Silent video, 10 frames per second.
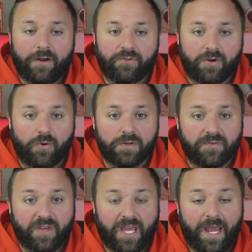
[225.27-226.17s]
over the course
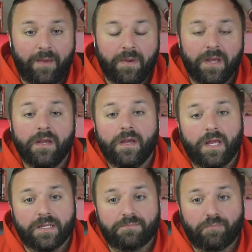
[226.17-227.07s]
of a game
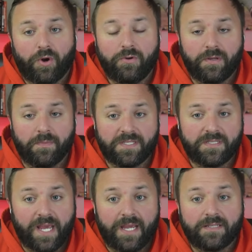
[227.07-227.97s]
and is prone to
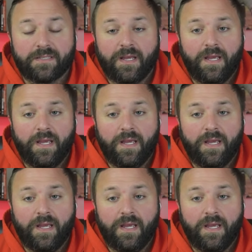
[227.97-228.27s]
mistakes.